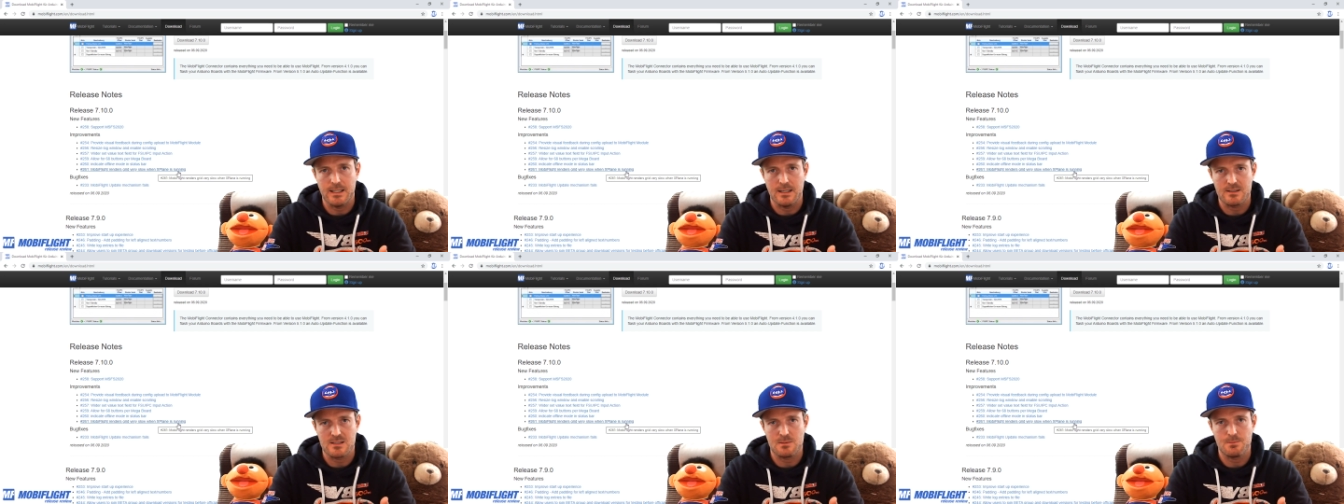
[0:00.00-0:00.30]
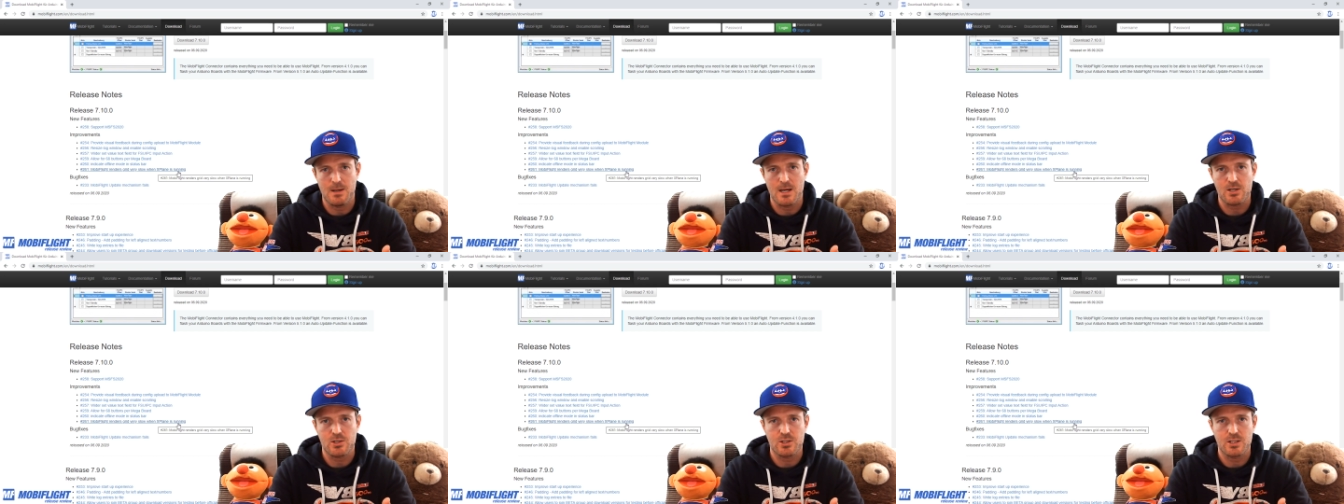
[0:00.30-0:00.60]

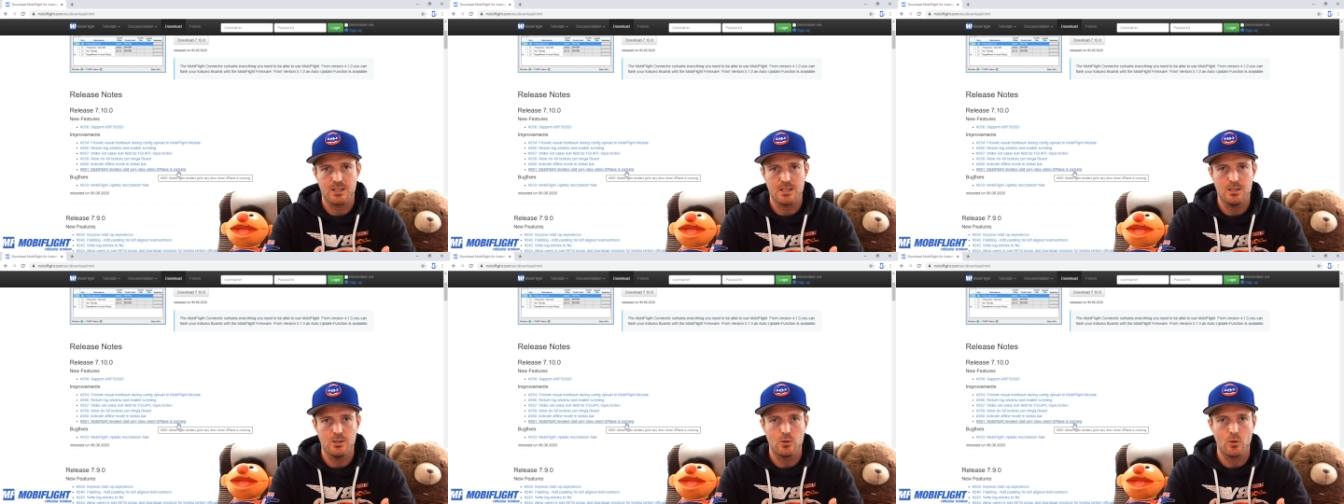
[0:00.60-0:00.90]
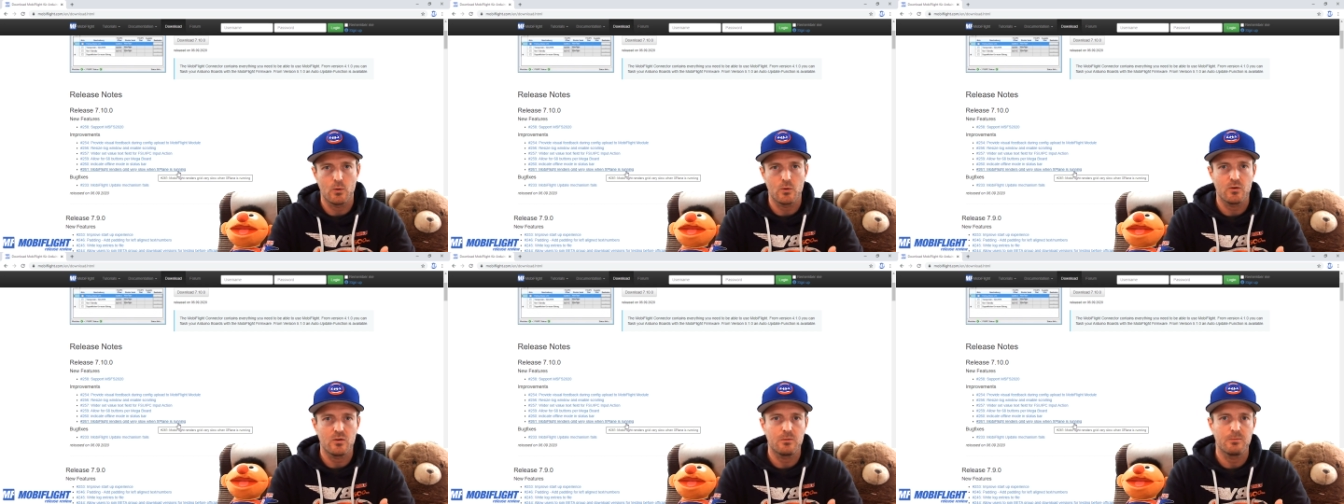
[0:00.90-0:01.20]
especially
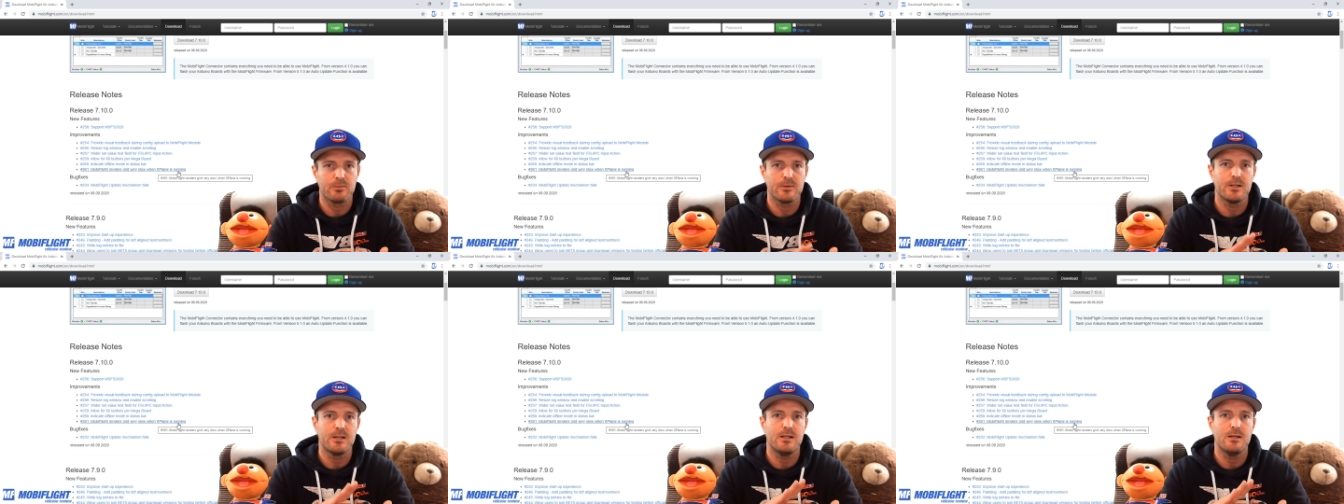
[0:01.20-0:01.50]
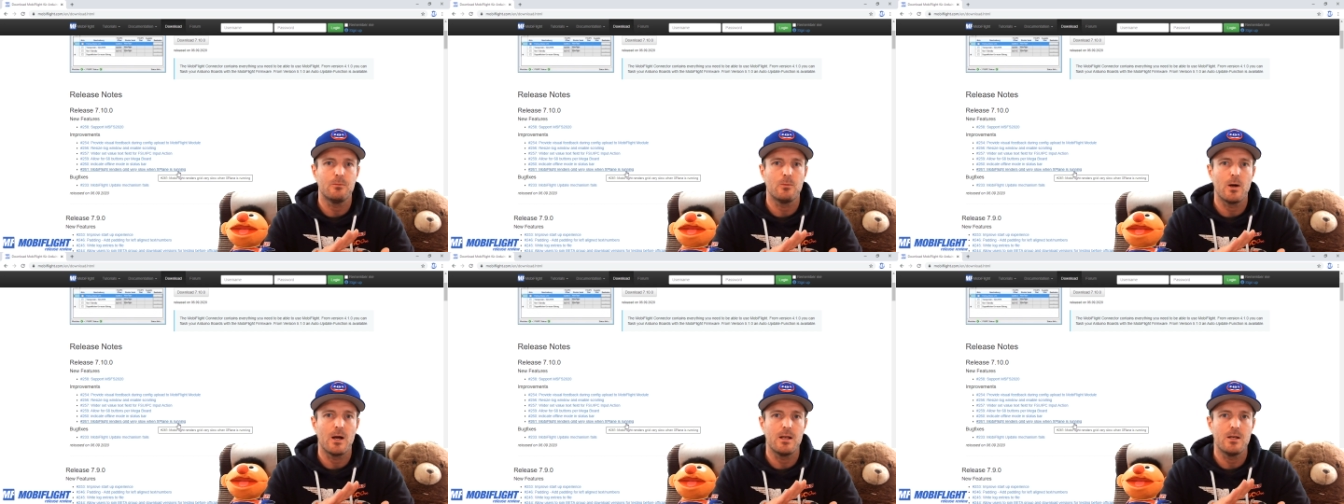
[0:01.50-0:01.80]
noticeably
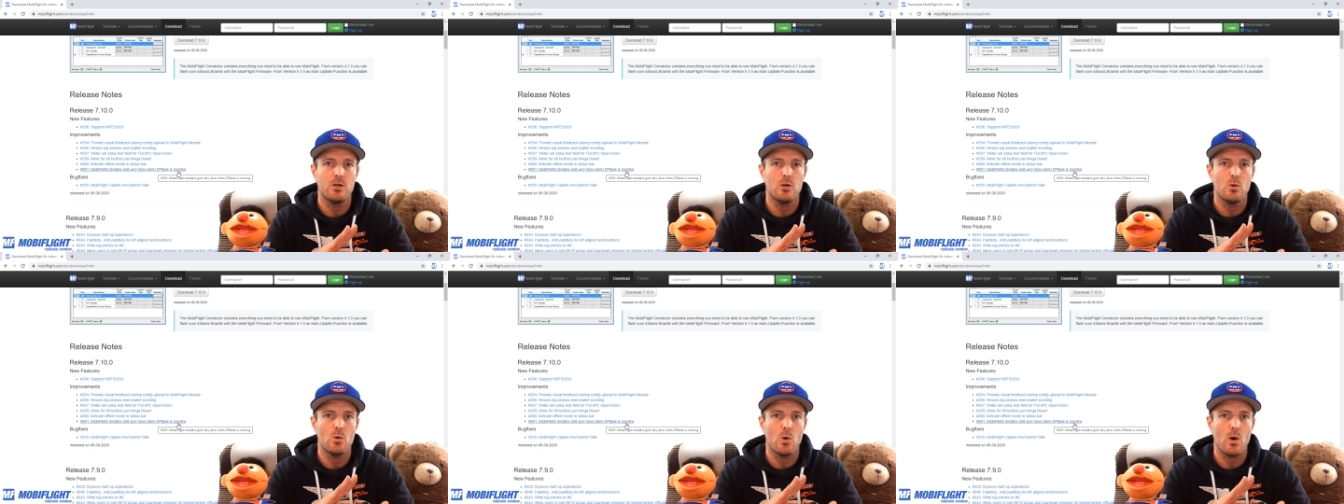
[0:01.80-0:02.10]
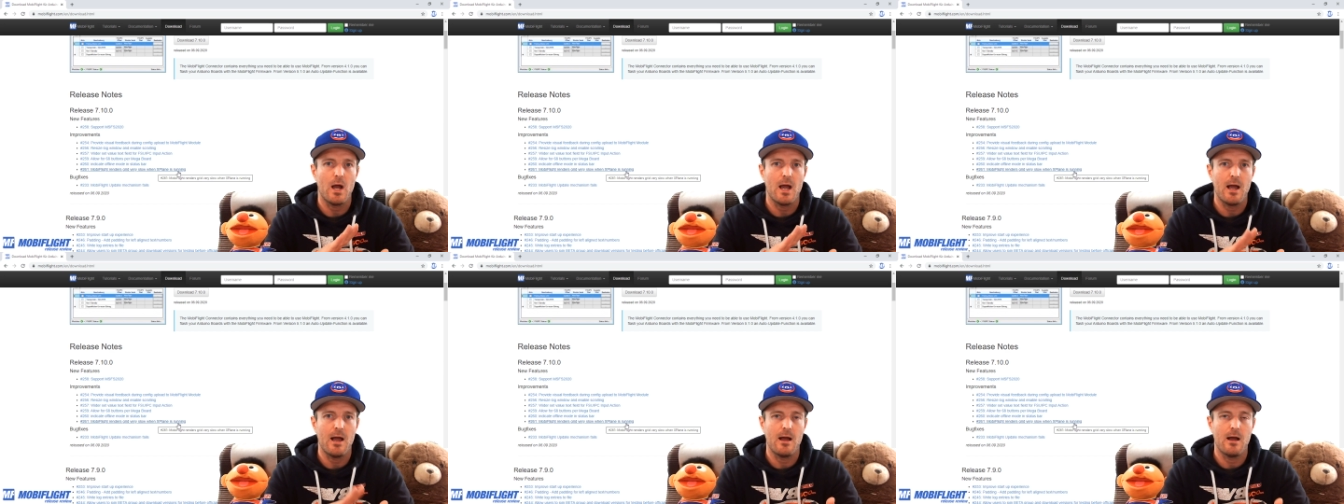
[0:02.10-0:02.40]
when you
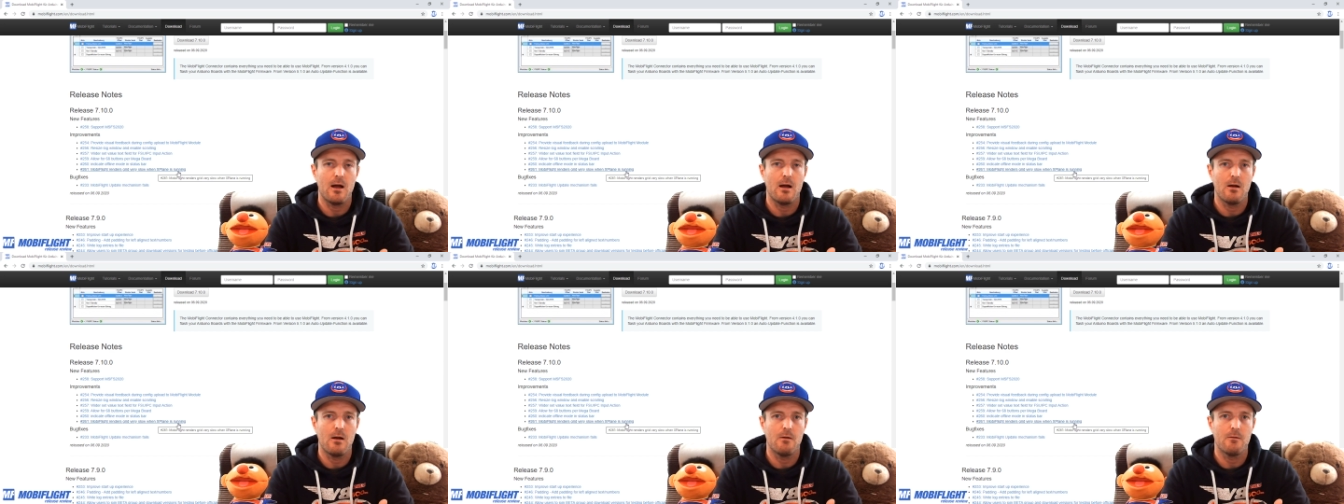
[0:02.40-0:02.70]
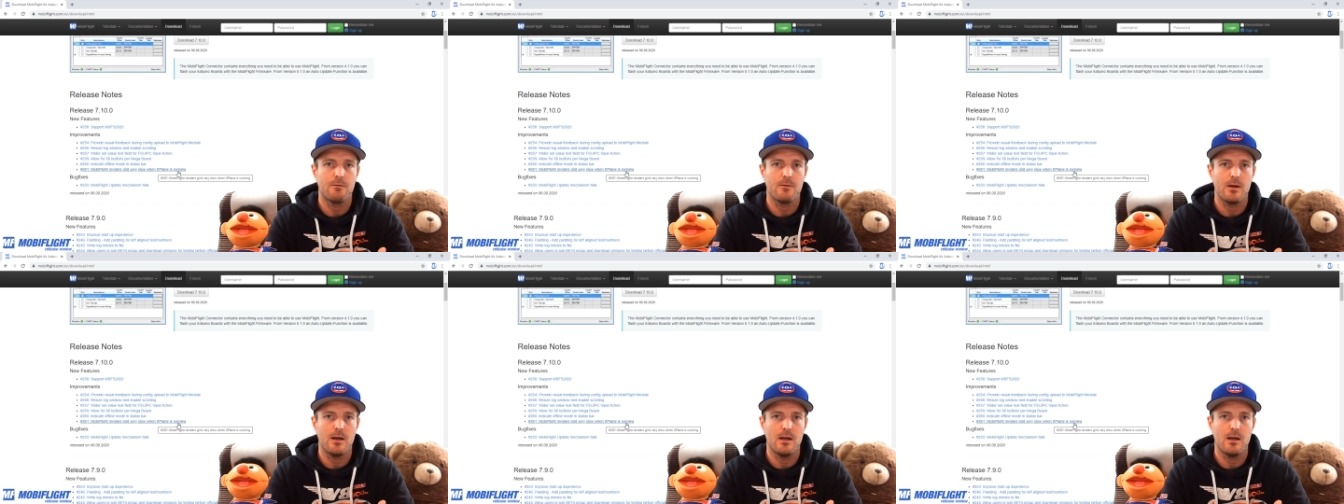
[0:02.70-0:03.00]
have
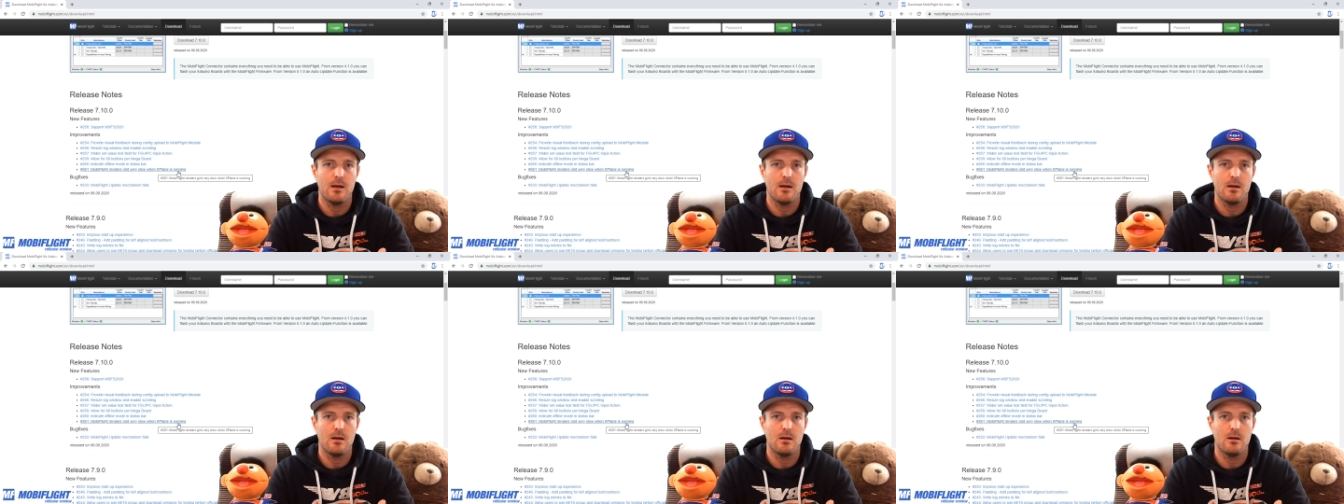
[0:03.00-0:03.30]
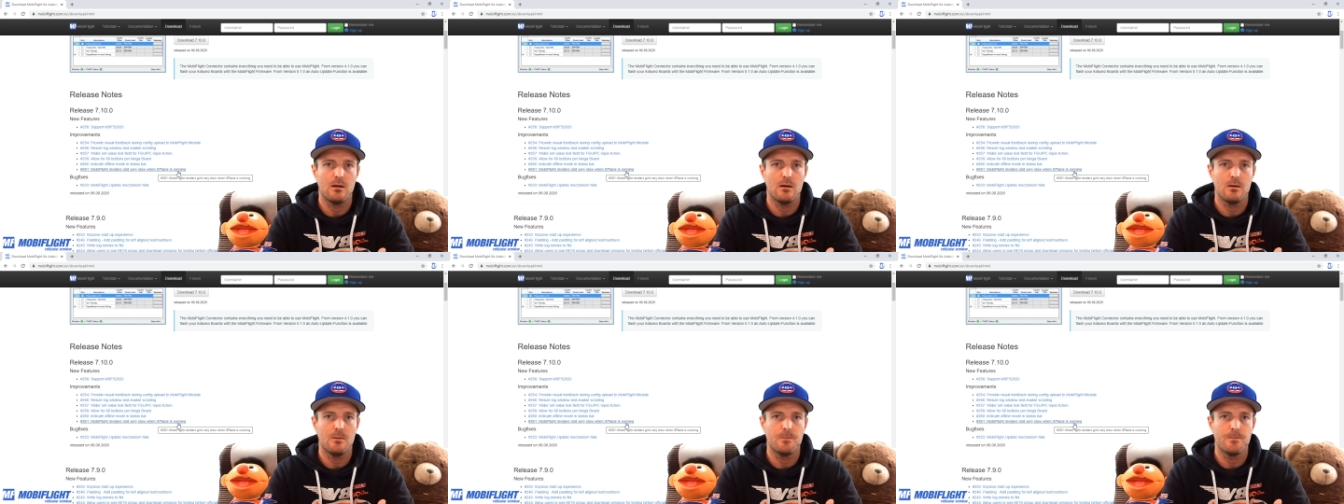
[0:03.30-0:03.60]

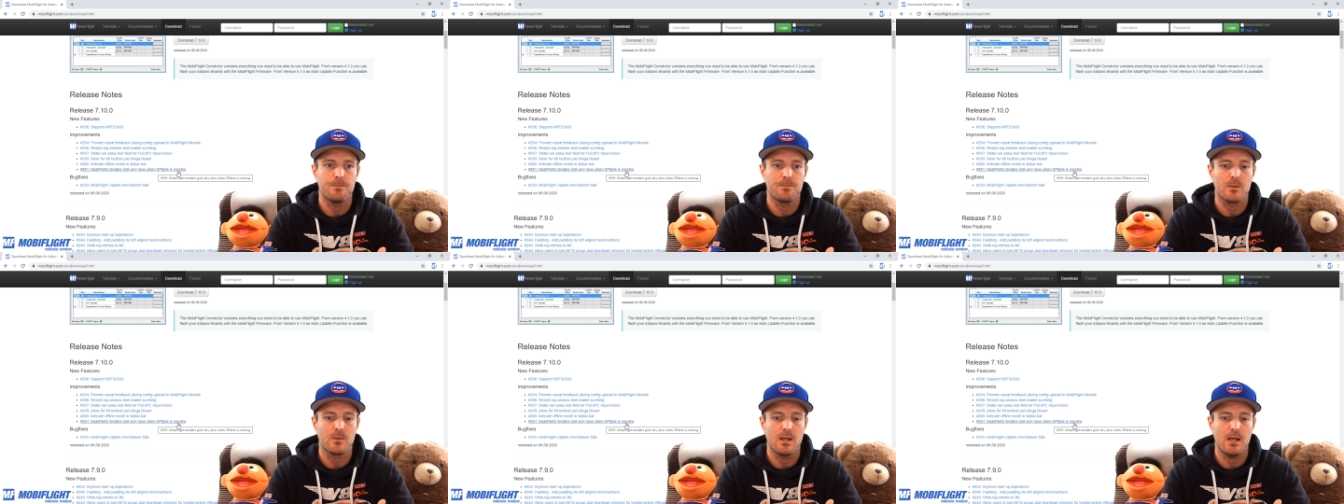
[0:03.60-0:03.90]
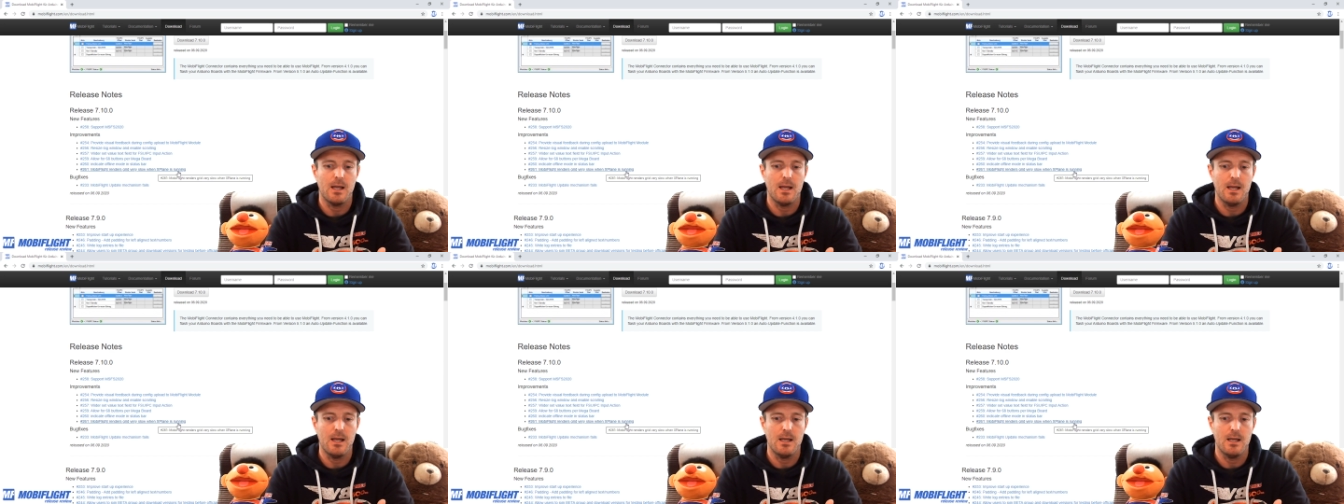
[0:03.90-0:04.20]
um,
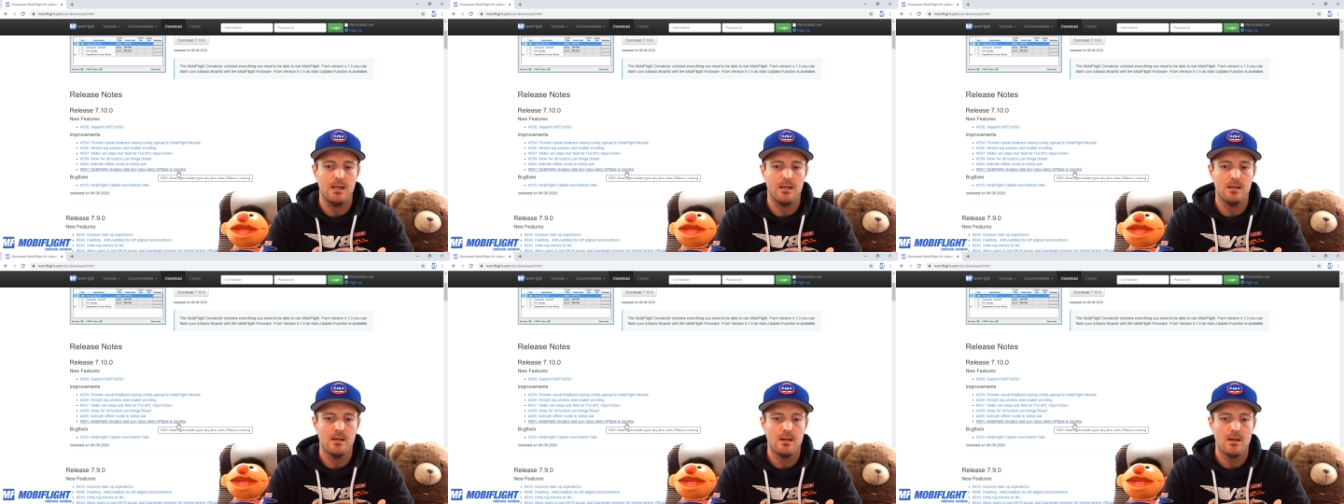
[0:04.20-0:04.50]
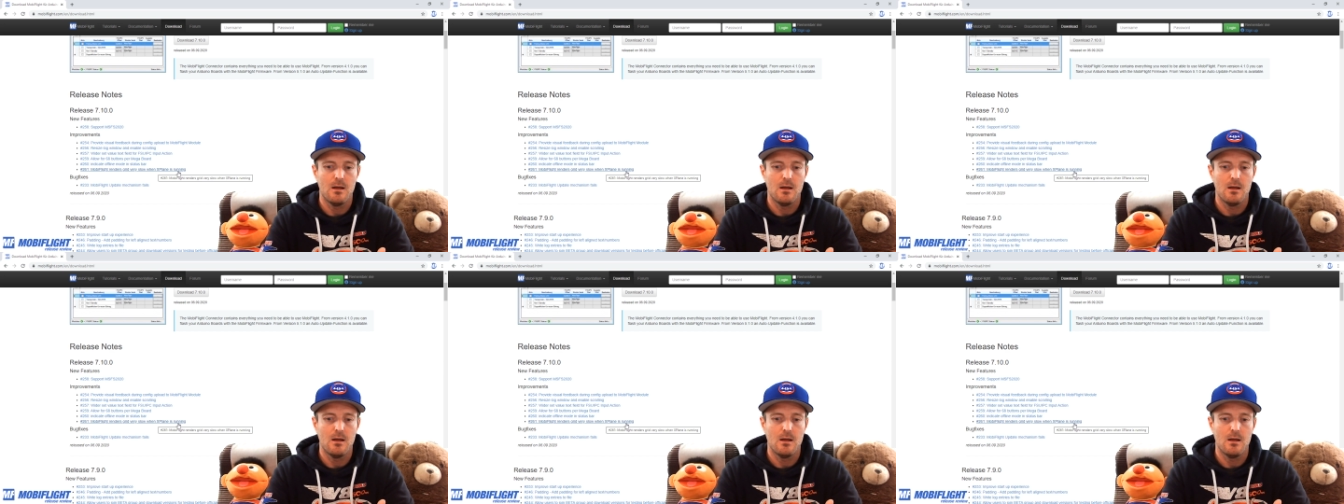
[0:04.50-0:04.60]
a